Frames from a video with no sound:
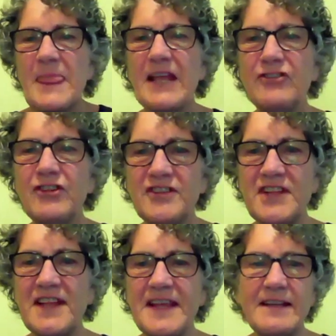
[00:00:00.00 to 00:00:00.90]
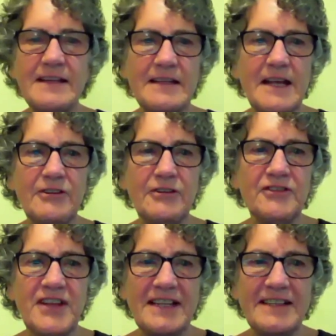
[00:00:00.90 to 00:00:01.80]
And she said they didn't
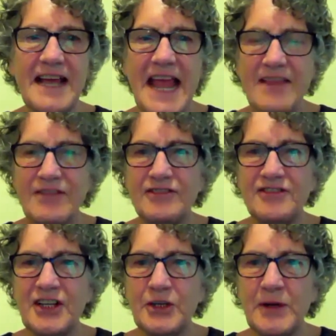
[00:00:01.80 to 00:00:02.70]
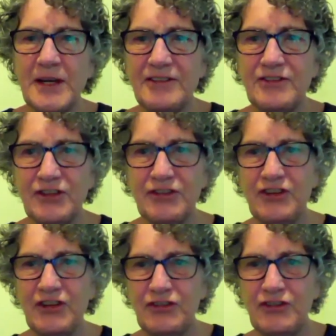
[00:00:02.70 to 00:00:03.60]
understand I had the secret Jin
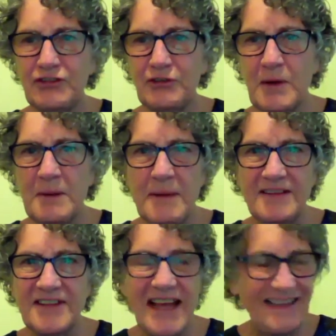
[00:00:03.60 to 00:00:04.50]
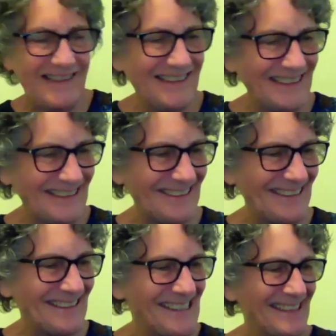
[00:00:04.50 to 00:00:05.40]
Shin Jyustu on my side.
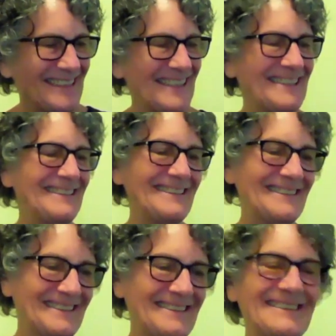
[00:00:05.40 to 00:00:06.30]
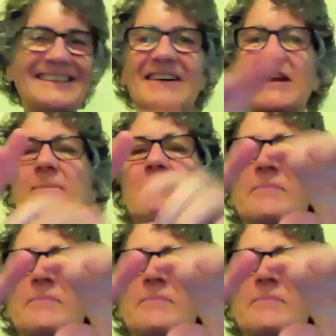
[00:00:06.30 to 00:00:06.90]
Okay,